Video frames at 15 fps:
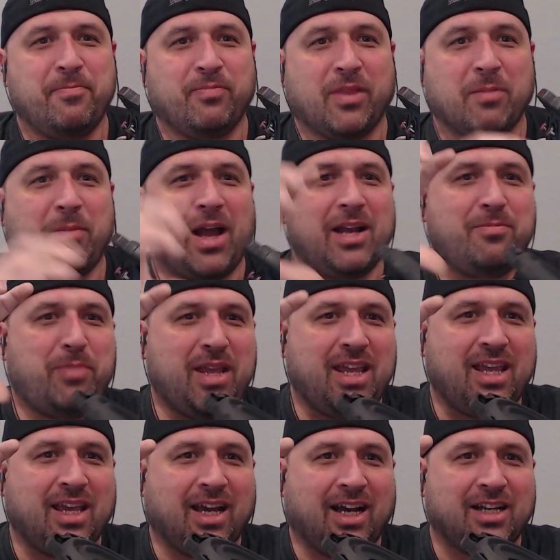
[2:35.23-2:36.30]
might
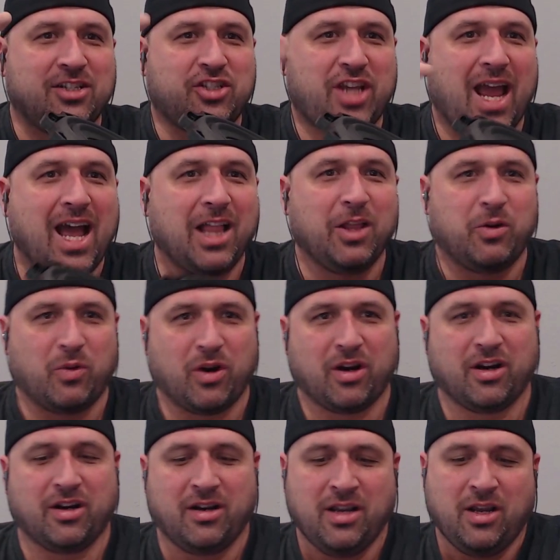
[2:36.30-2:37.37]
be
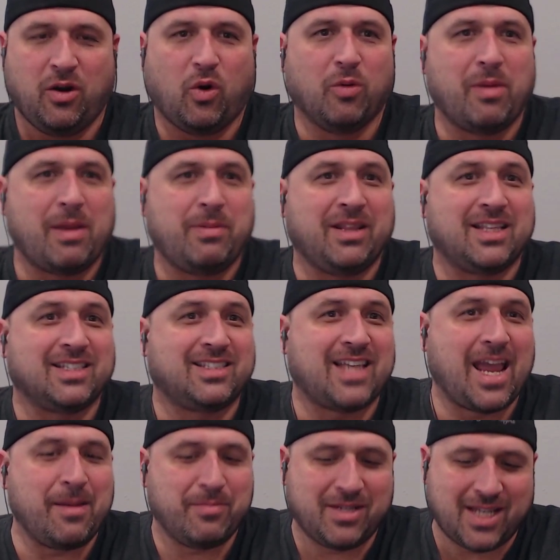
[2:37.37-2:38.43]
shallower or maybe the
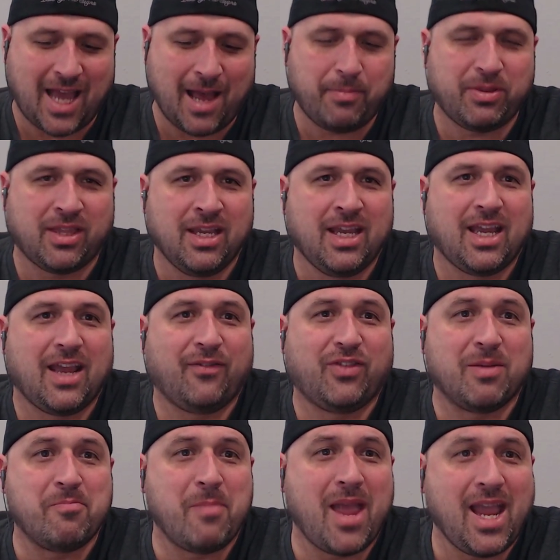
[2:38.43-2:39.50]
same depth, if
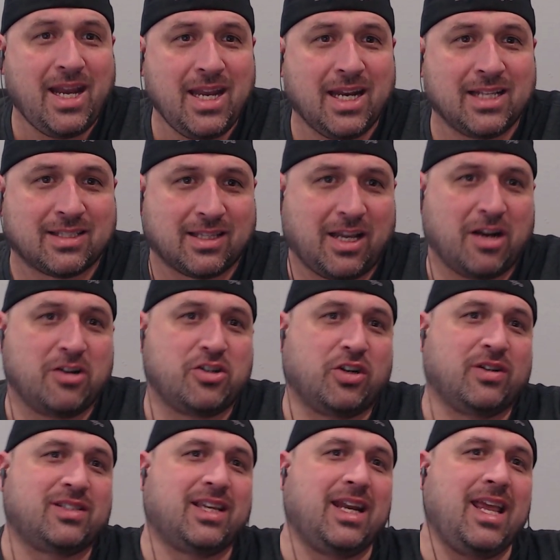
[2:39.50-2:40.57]
the magnet is larger,
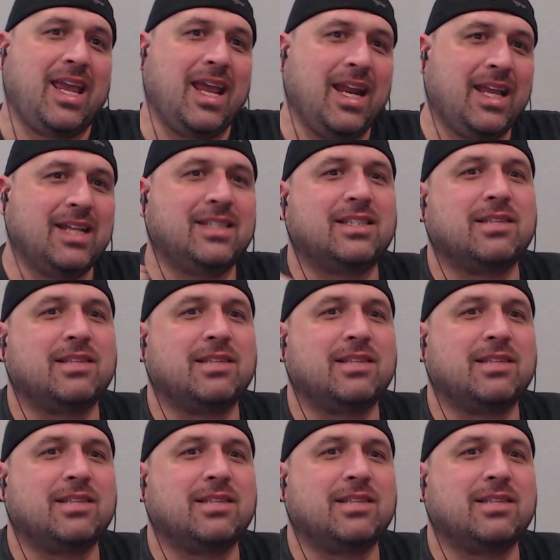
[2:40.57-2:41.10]
it's going to hit against